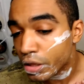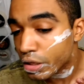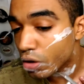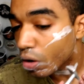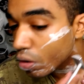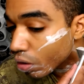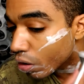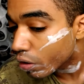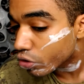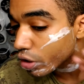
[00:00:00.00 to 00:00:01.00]
I think it's
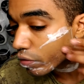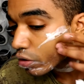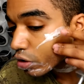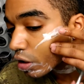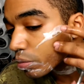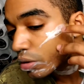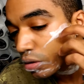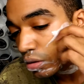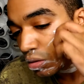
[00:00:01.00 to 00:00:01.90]
all on the shaving shop.